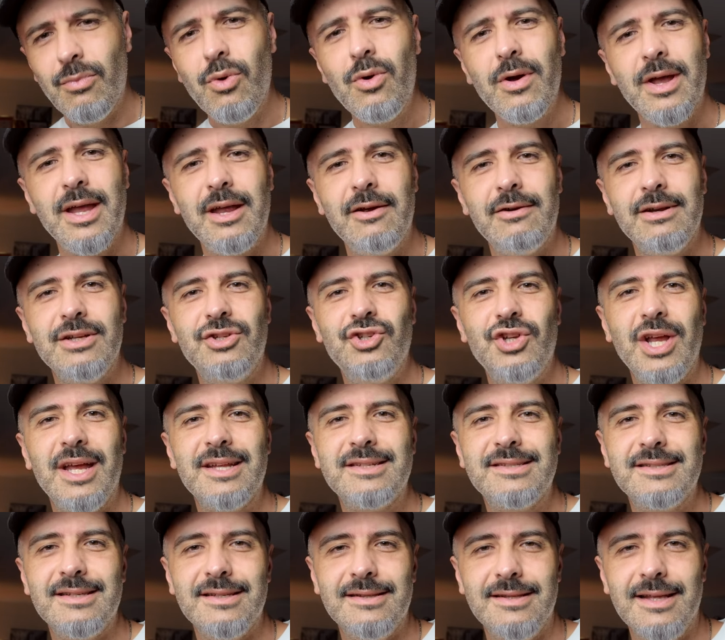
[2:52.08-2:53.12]
more hairy
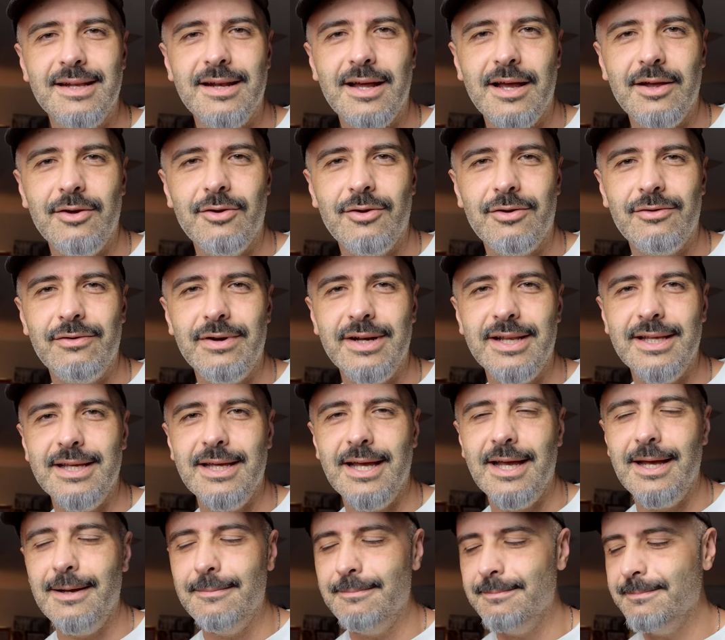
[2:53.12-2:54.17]
chested than I
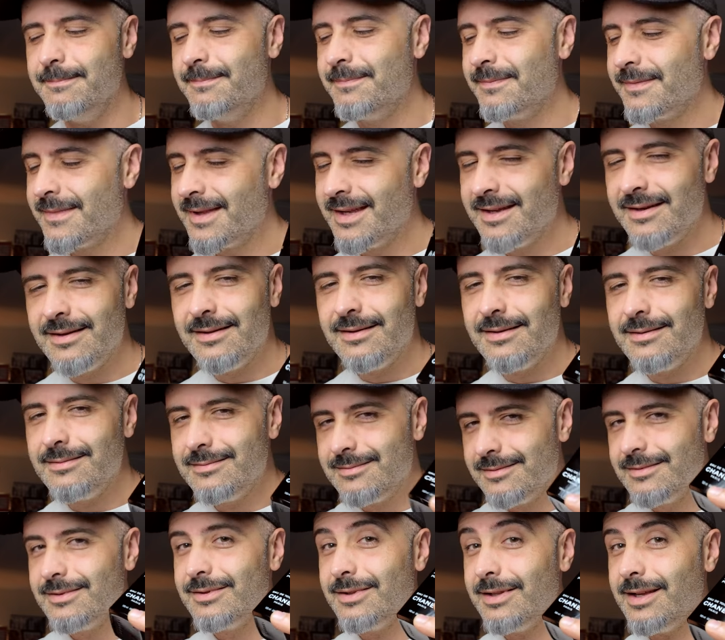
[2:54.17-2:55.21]
already am.
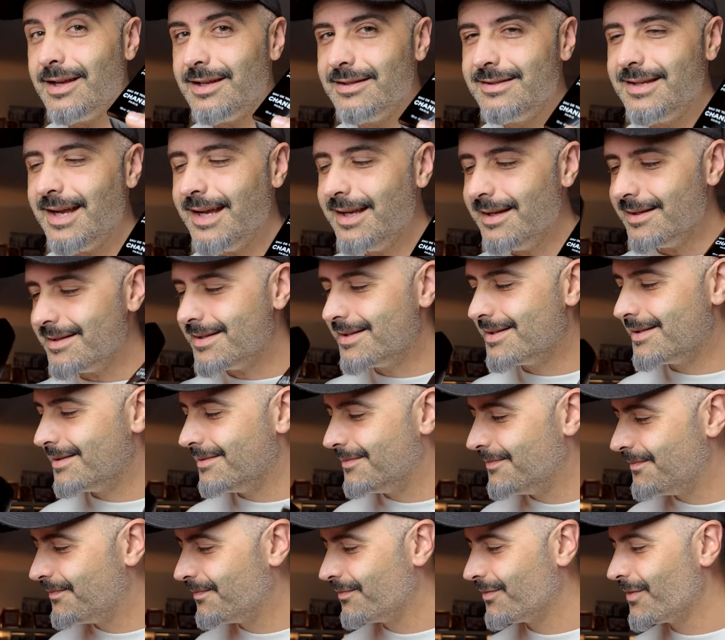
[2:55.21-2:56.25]

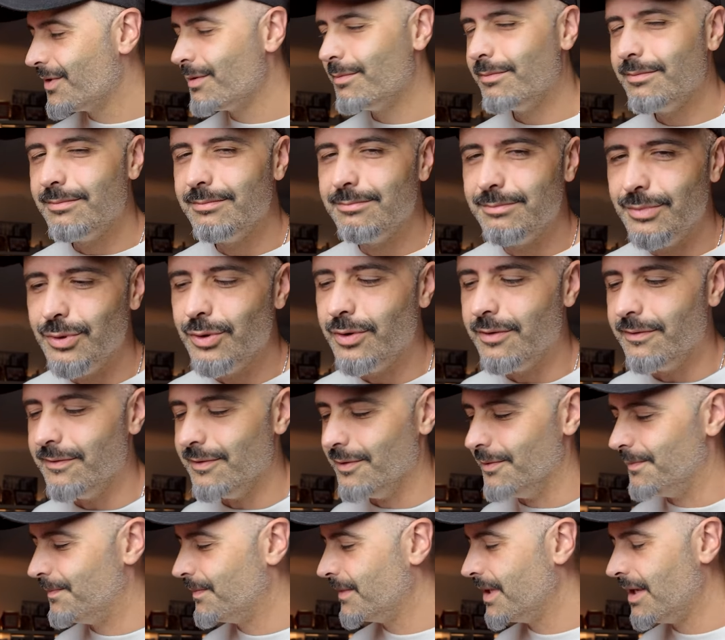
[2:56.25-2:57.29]
Antaeus,
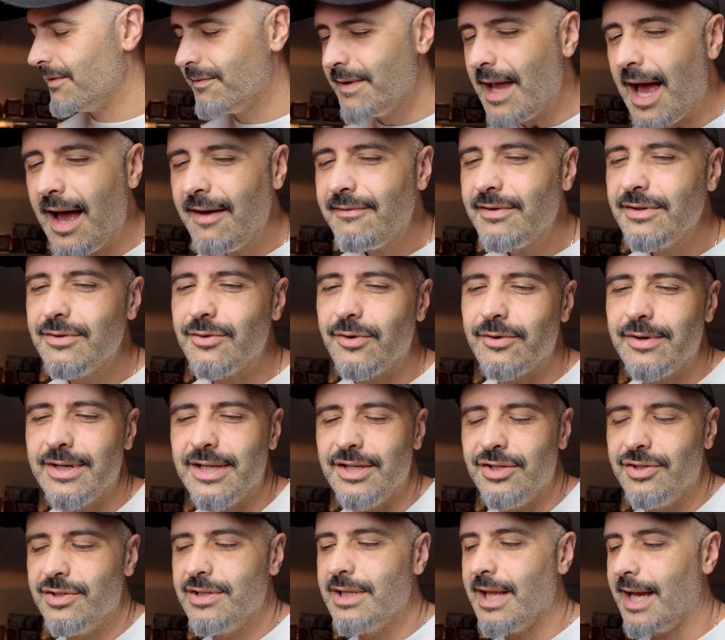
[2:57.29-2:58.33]
beautiful. If you haven't
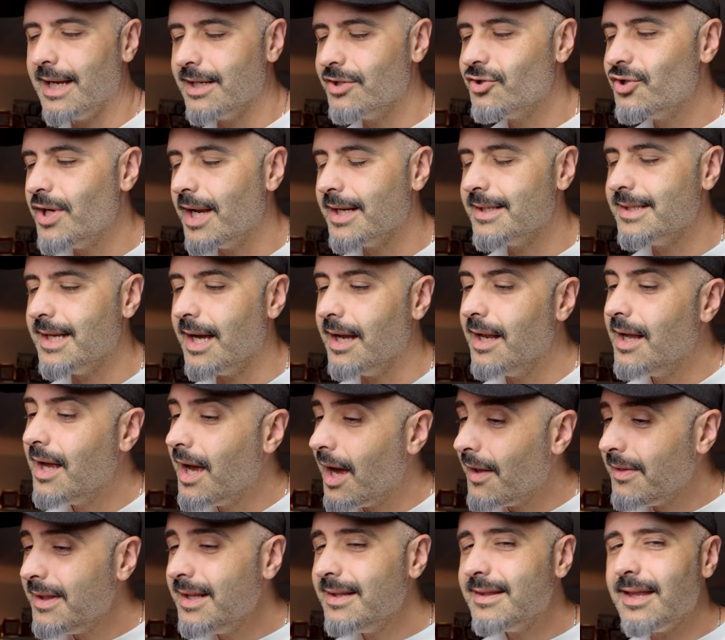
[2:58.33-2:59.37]
already like checked
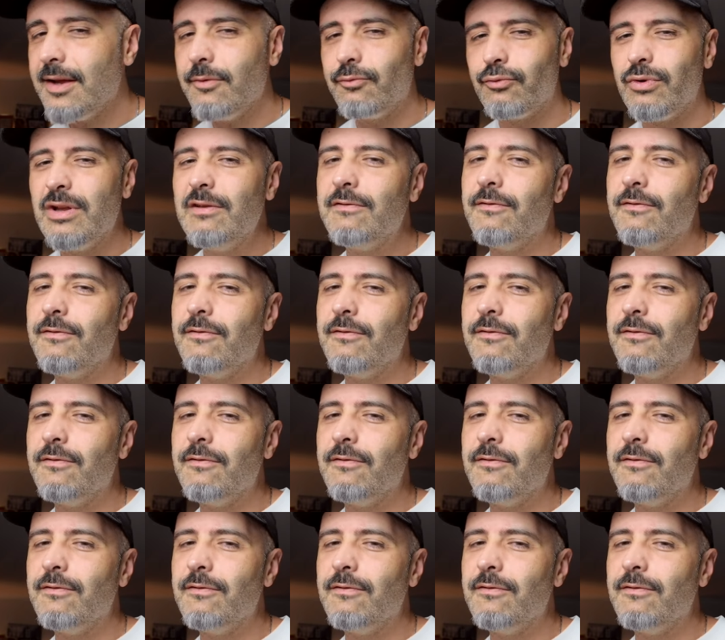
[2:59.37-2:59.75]
out, I think they